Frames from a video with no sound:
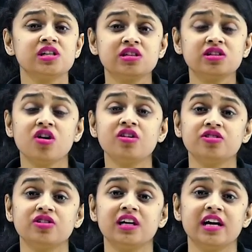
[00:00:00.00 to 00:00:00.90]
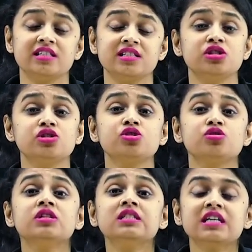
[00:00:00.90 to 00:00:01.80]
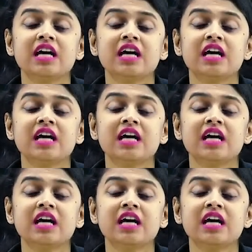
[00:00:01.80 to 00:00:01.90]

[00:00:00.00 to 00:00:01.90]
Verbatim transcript: he did not realize that he shouldn't